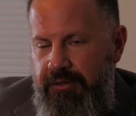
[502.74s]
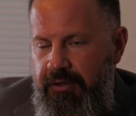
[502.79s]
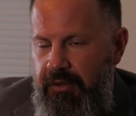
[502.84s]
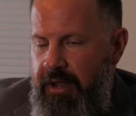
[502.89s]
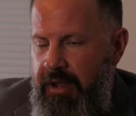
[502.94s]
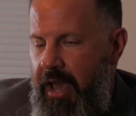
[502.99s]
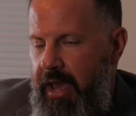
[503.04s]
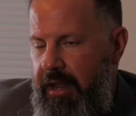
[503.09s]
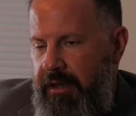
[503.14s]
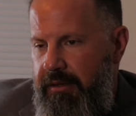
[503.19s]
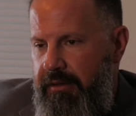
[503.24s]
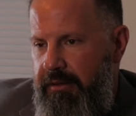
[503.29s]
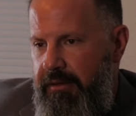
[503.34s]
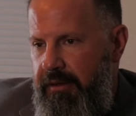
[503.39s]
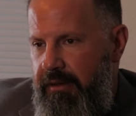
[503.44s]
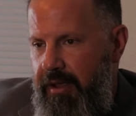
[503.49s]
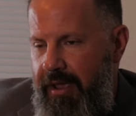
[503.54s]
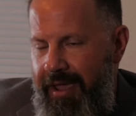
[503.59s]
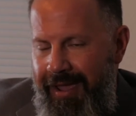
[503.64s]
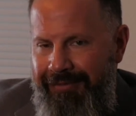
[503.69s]
Do not
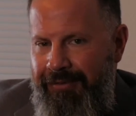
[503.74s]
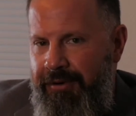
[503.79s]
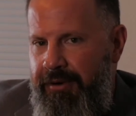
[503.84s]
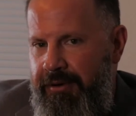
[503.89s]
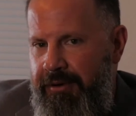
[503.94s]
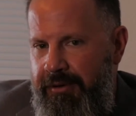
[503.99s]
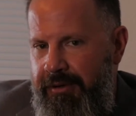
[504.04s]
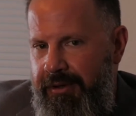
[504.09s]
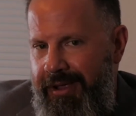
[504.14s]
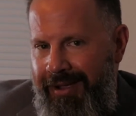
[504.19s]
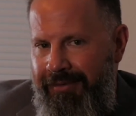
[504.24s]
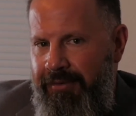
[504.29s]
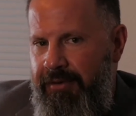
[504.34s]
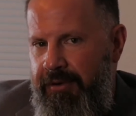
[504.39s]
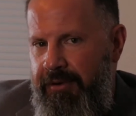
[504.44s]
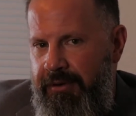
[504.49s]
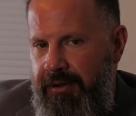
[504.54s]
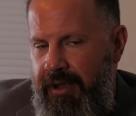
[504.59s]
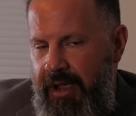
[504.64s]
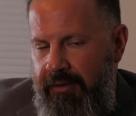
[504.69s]
ever
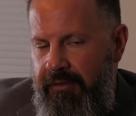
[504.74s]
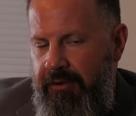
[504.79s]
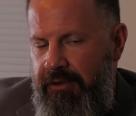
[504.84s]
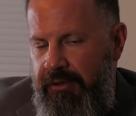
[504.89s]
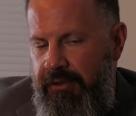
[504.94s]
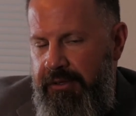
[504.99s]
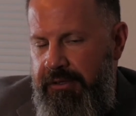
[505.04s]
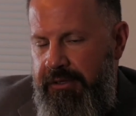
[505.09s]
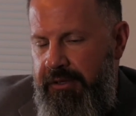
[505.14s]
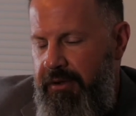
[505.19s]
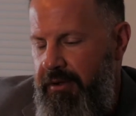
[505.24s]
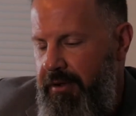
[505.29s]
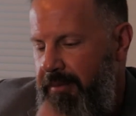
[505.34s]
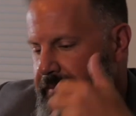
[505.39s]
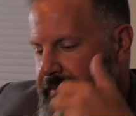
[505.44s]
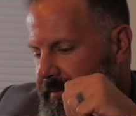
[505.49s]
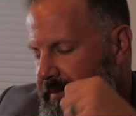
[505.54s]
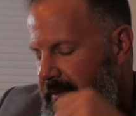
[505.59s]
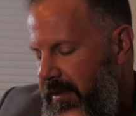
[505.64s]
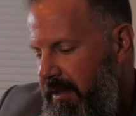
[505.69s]
do this at home.
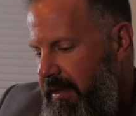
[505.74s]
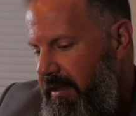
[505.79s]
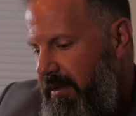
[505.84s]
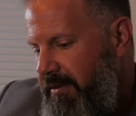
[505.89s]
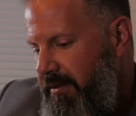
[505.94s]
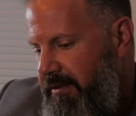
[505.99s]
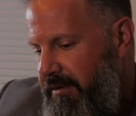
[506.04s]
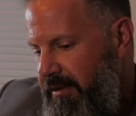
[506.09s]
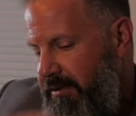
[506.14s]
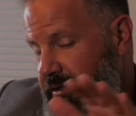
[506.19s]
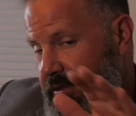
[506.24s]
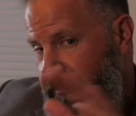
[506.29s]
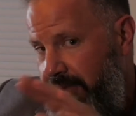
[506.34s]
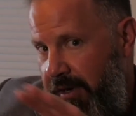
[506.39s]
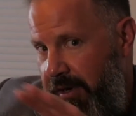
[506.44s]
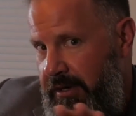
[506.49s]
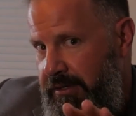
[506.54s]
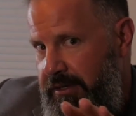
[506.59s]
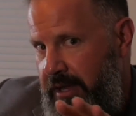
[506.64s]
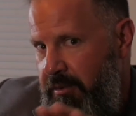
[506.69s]
So this is for
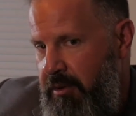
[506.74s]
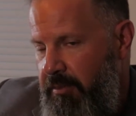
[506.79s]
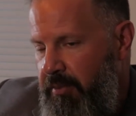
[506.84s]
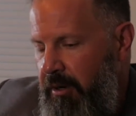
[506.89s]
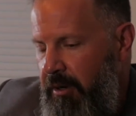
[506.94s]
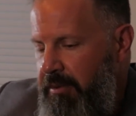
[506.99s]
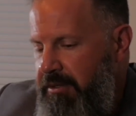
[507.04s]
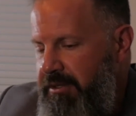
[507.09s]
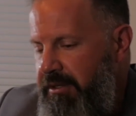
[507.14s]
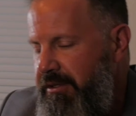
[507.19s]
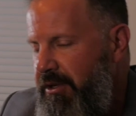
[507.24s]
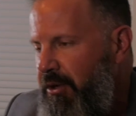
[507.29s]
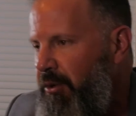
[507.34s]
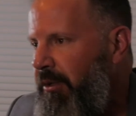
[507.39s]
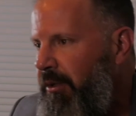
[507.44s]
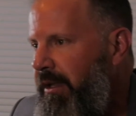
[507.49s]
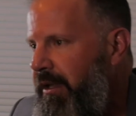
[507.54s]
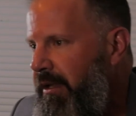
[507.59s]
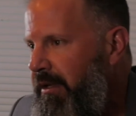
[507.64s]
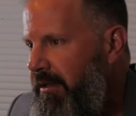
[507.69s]
entertainment purposes
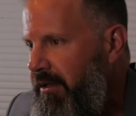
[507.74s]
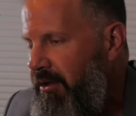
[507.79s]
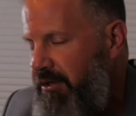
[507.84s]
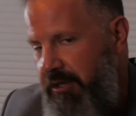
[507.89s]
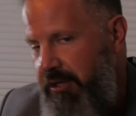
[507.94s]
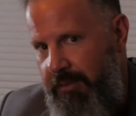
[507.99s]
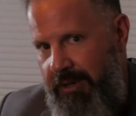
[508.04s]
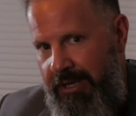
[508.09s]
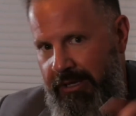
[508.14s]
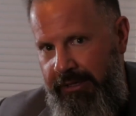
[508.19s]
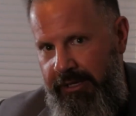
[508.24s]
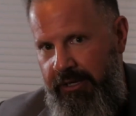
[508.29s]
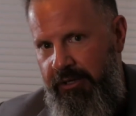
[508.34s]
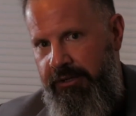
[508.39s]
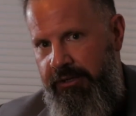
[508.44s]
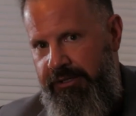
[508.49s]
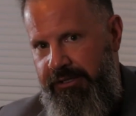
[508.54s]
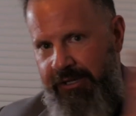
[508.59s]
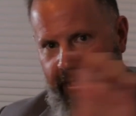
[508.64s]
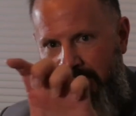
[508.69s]
only. There should be a legal
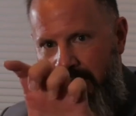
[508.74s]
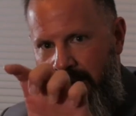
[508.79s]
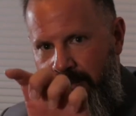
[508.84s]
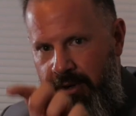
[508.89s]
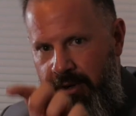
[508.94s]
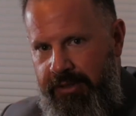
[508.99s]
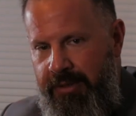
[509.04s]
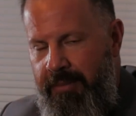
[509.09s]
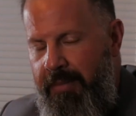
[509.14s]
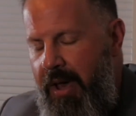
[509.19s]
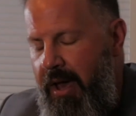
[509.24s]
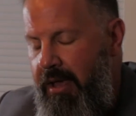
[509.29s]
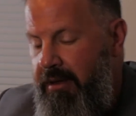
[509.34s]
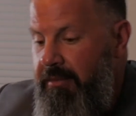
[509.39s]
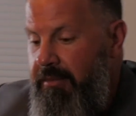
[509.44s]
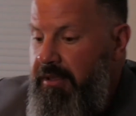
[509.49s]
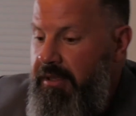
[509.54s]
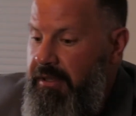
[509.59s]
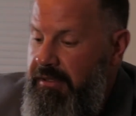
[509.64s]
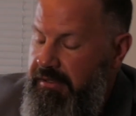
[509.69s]
disclaimer at the bottom
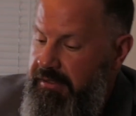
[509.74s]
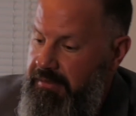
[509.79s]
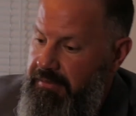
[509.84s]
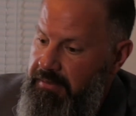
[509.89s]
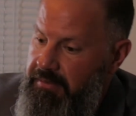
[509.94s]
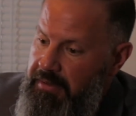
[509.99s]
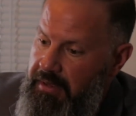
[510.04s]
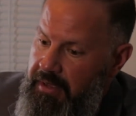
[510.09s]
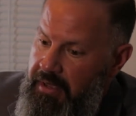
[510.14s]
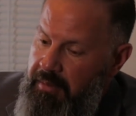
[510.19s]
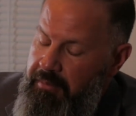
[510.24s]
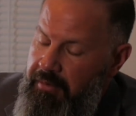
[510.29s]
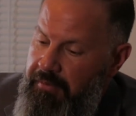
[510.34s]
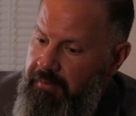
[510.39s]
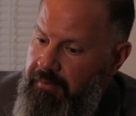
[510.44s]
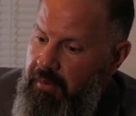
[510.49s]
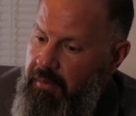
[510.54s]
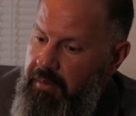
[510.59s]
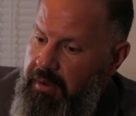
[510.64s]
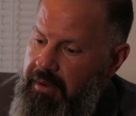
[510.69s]
of this
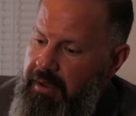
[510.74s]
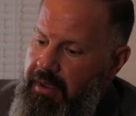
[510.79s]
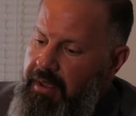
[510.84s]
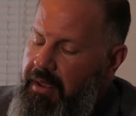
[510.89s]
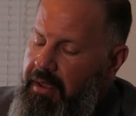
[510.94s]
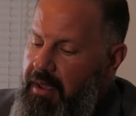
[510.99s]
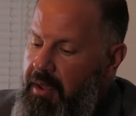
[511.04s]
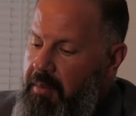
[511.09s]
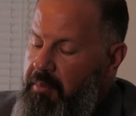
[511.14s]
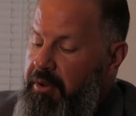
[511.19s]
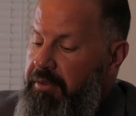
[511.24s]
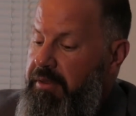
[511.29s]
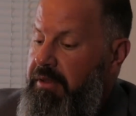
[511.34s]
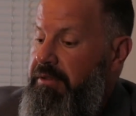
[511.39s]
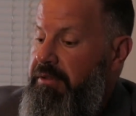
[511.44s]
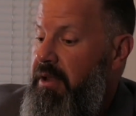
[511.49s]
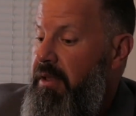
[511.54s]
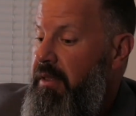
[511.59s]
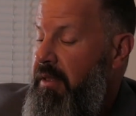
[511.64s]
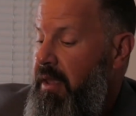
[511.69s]
before we put
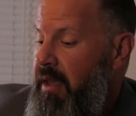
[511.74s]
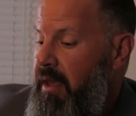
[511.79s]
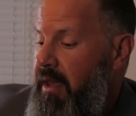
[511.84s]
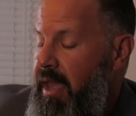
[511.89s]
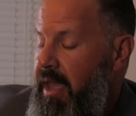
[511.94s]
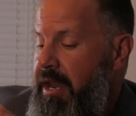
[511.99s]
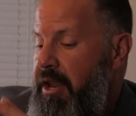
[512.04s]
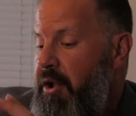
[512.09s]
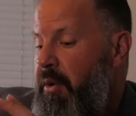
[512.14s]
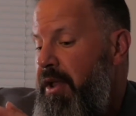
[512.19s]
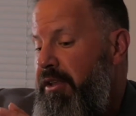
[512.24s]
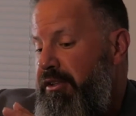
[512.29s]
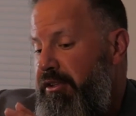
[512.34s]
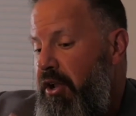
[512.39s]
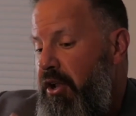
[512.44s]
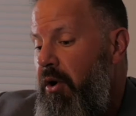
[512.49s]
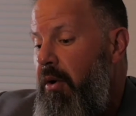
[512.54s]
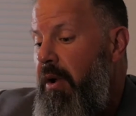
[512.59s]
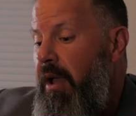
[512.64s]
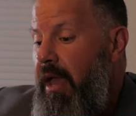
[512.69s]
this on. Anyway,
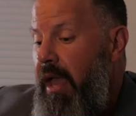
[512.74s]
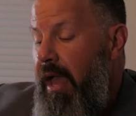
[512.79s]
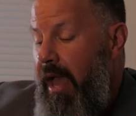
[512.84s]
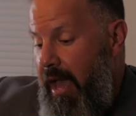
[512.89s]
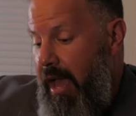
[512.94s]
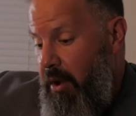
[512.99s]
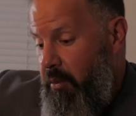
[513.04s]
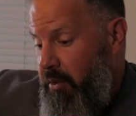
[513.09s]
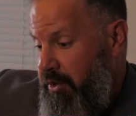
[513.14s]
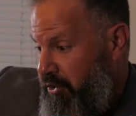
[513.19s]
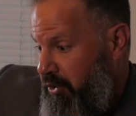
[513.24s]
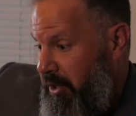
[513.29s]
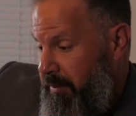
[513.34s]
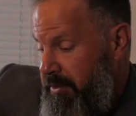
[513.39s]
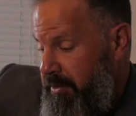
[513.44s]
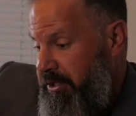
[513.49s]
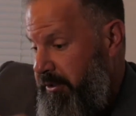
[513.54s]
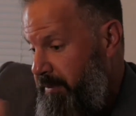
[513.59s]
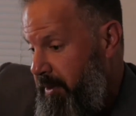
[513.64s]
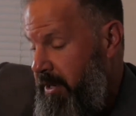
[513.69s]
so we're
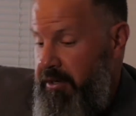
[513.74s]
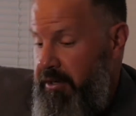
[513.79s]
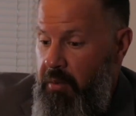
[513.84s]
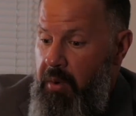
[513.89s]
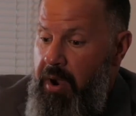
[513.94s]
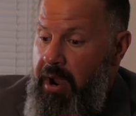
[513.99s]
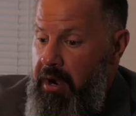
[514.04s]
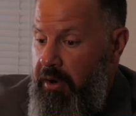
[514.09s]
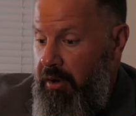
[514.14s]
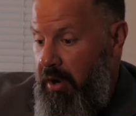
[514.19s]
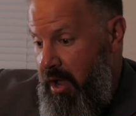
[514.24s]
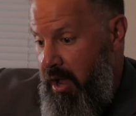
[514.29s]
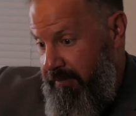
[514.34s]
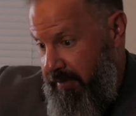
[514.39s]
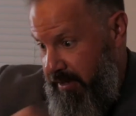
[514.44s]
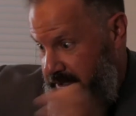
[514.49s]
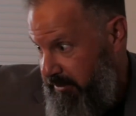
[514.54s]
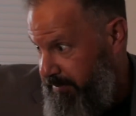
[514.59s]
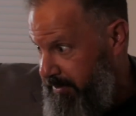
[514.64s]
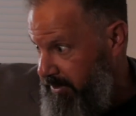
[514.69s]
stripping the speaker wire off.
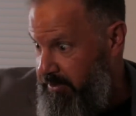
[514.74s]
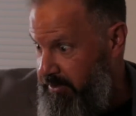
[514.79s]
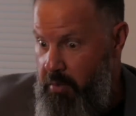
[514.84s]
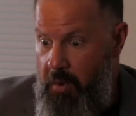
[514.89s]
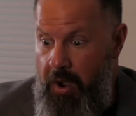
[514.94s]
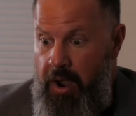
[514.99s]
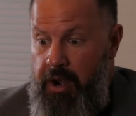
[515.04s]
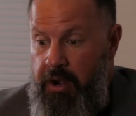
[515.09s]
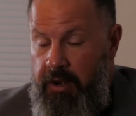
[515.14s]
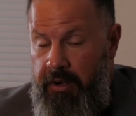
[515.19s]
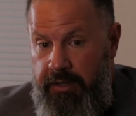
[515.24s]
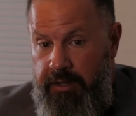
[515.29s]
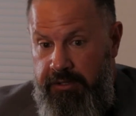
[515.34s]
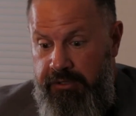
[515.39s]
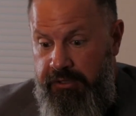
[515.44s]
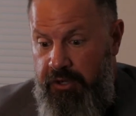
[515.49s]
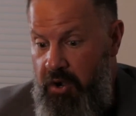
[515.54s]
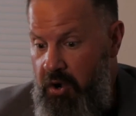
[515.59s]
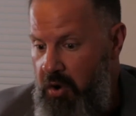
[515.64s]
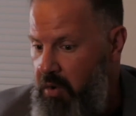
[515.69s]
I split the wire, and
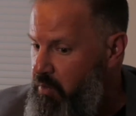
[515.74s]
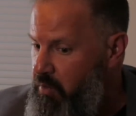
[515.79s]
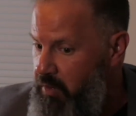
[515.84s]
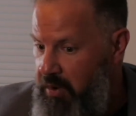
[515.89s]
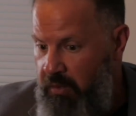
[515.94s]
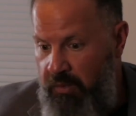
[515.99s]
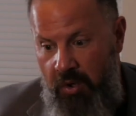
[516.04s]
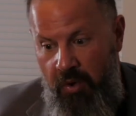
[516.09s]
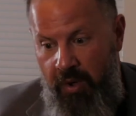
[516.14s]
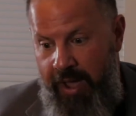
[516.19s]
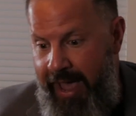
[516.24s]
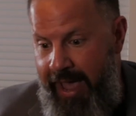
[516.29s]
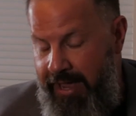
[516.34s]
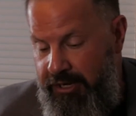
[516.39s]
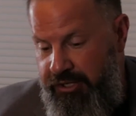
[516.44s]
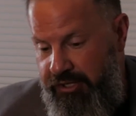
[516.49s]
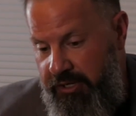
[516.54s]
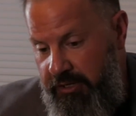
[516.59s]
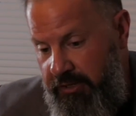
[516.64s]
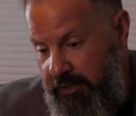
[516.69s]
so we roll
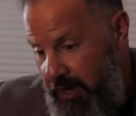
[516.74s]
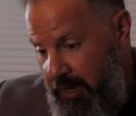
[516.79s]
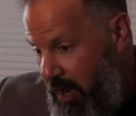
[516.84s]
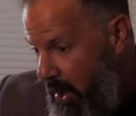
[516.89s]
action.